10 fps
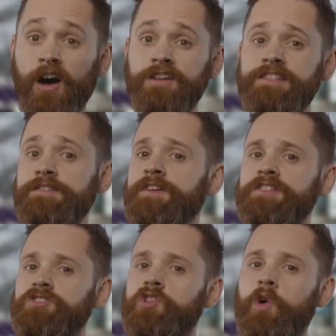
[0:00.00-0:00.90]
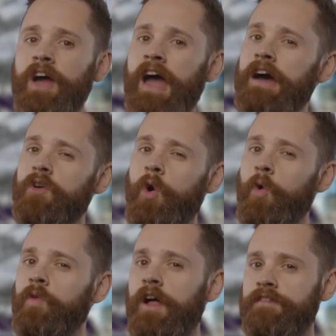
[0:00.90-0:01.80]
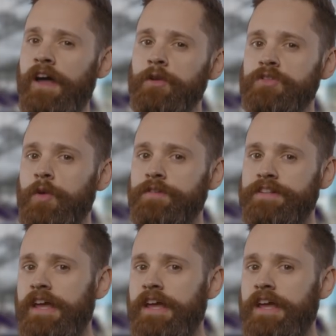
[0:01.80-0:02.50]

On defense, you don't have a whole lot of household